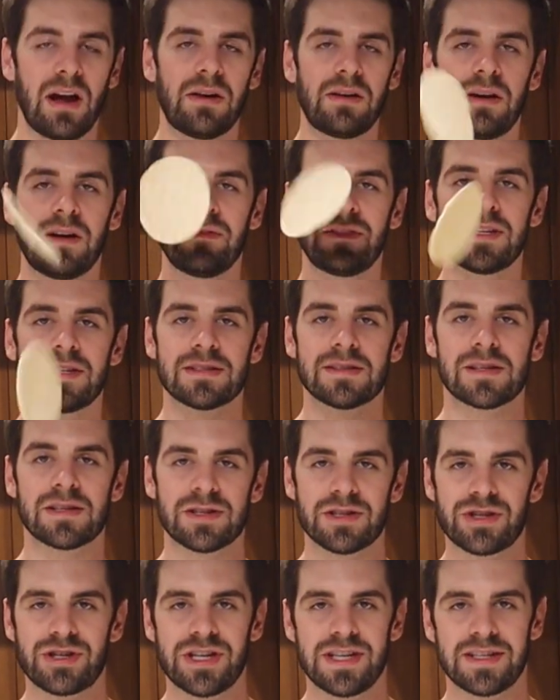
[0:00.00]
I love these
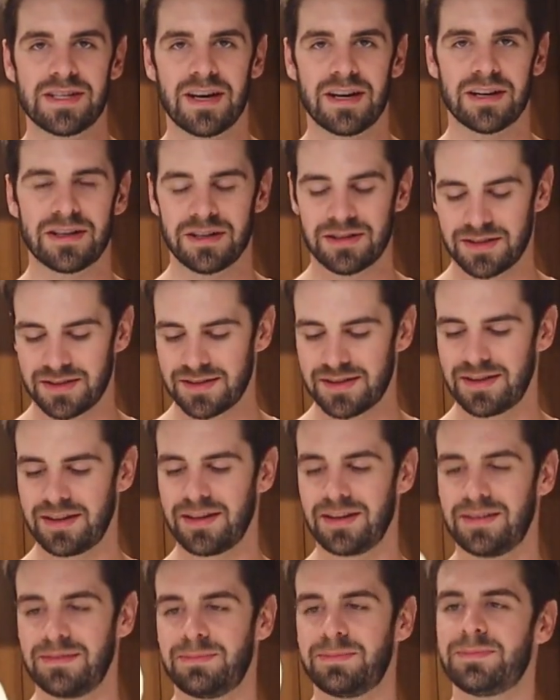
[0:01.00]
little street tacos.
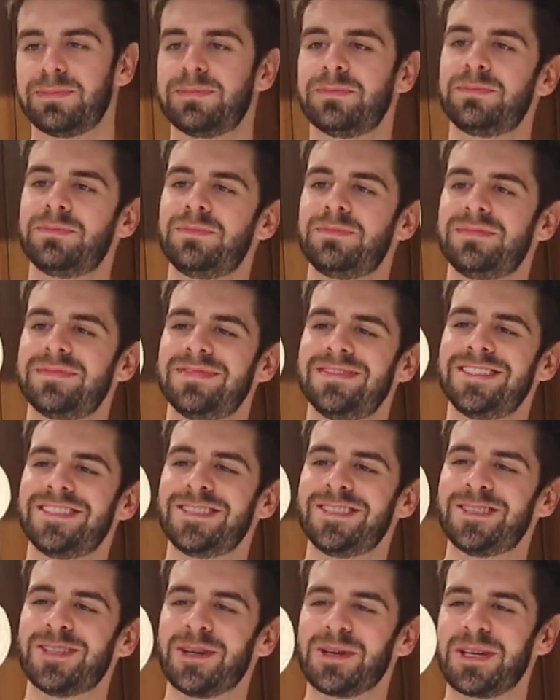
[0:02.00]
They're
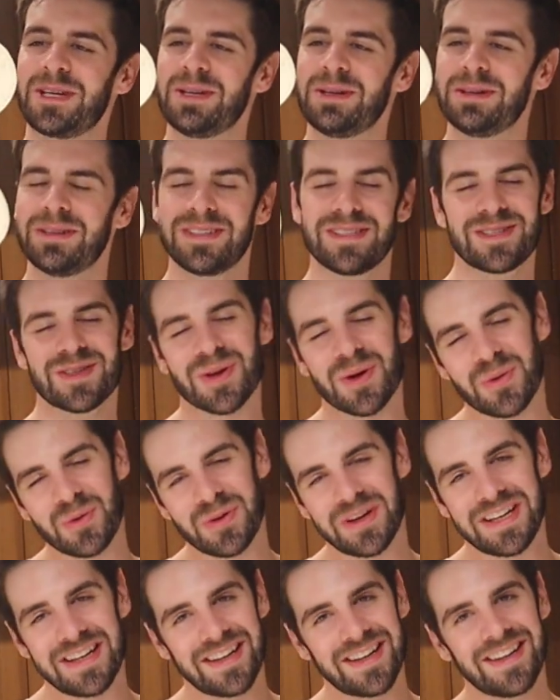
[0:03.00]
so cute, so
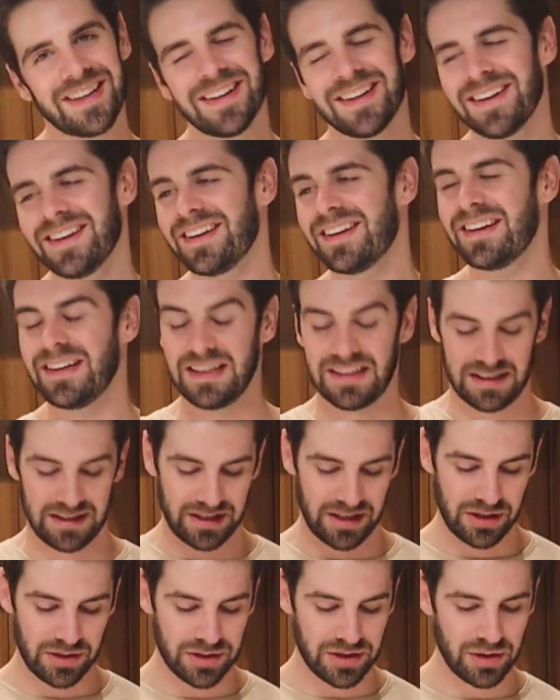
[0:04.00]

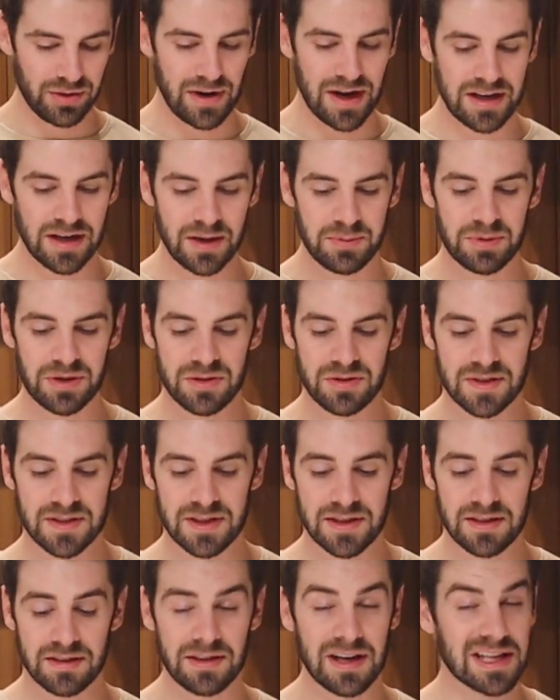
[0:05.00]
you do end up
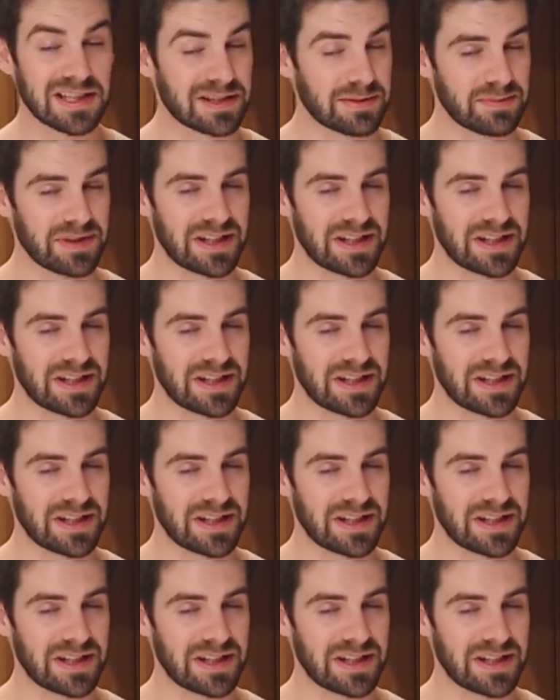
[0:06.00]
using less